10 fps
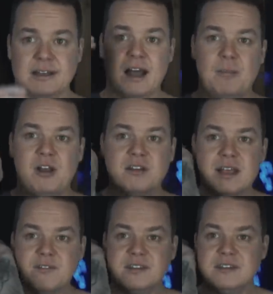Now, because
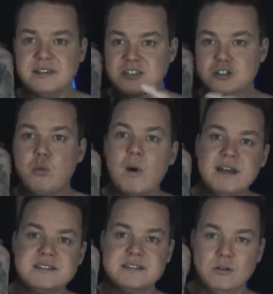they've seen this
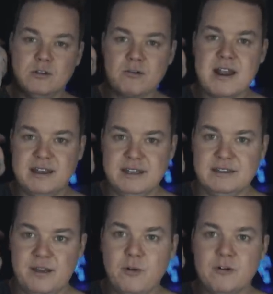twice already,
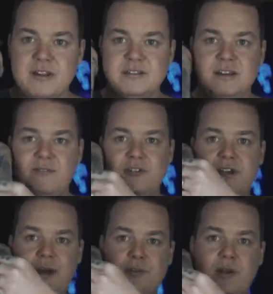they've already seen it a few
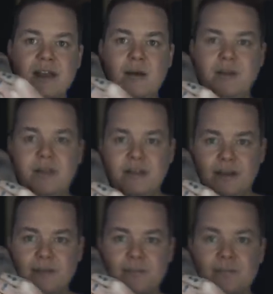times, when I come
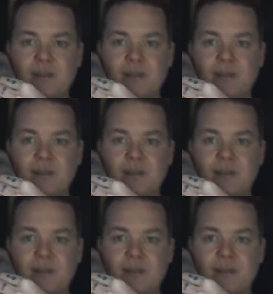here,